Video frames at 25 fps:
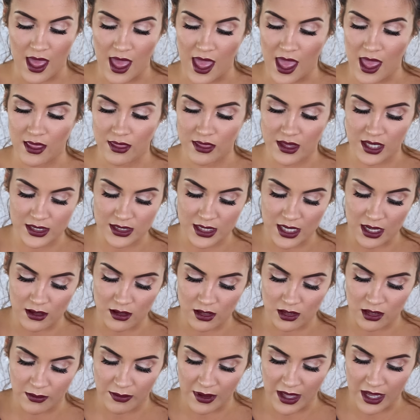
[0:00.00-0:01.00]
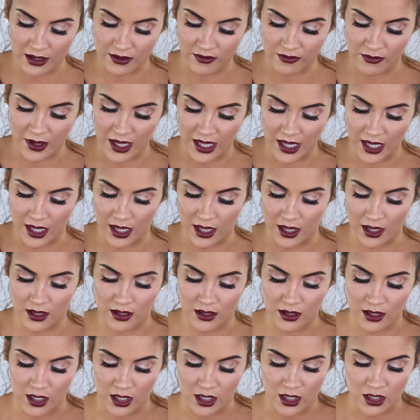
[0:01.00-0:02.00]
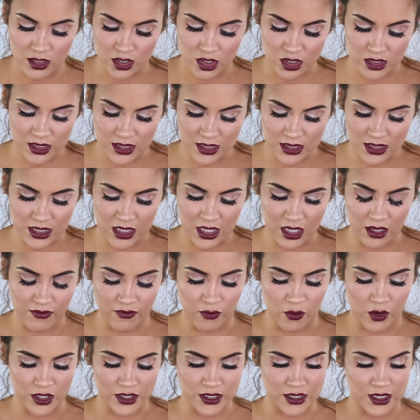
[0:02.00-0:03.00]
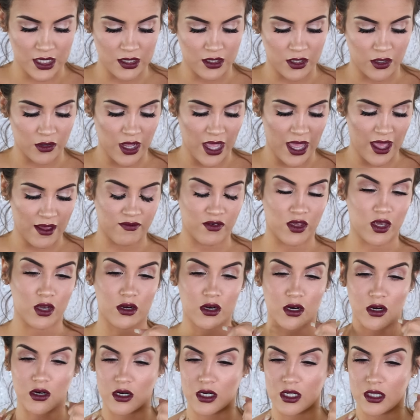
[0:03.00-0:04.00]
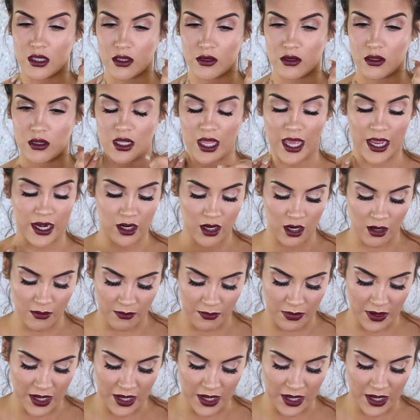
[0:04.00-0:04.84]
and this out on the back of my hand just to see if one's a little heavier or a little lighter.